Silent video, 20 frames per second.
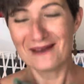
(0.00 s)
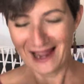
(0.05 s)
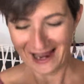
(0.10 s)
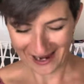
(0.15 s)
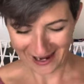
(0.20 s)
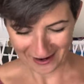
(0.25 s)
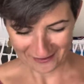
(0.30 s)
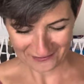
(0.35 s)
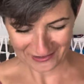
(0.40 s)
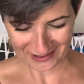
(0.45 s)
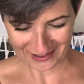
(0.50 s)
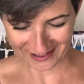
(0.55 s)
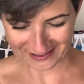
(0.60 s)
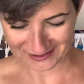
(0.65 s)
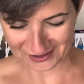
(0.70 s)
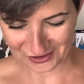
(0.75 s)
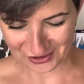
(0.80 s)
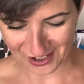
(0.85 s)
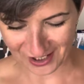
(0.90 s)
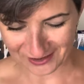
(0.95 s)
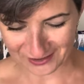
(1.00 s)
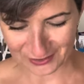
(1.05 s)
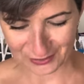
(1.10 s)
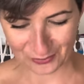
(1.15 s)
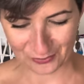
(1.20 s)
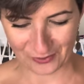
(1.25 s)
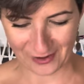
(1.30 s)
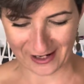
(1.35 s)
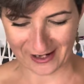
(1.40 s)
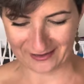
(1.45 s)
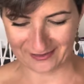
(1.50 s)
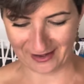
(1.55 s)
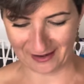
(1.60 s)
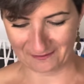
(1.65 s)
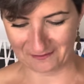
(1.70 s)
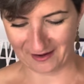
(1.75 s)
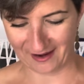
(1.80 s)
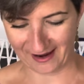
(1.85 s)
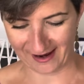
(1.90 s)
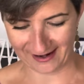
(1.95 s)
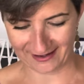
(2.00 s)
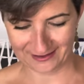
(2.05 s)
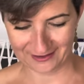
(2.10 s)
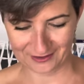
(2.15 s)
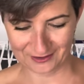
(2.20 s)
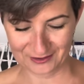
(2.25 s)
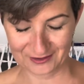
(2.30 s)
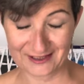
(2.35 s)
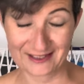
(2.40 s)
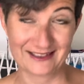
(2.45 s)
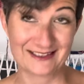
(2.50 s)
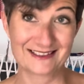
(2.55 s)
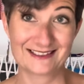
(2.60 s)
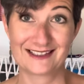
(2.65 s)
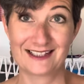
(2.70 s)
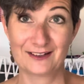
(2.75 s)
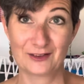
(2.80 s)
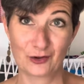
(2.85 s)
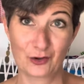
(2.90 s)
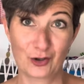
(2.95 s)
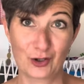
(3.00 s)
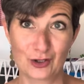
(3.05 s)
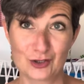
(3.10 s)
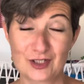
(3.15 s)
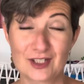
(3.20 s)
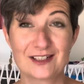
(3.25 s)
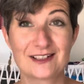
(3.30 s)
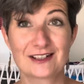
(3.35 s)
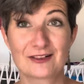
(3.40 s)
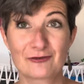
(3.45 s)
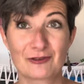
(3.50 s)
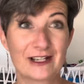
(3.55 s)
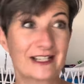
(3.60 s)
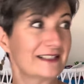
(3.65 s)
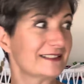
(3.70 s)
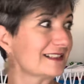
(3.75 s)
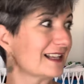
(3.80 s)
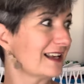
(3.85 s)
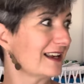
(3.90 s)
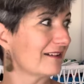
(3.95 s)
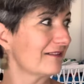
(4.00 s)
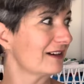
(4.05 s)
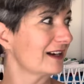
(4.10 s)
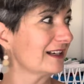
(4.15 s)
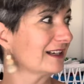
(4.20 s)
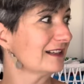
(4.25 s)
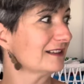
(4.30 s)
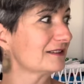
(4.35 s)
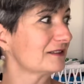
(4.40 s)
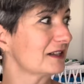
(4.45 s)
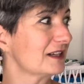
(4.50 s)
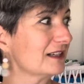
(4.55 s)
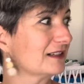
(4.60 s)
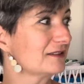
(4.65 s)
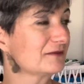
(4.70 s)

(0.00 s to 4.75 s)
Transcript: I haven't had a chance to wear them yet because it's still 30 degrees here and it, it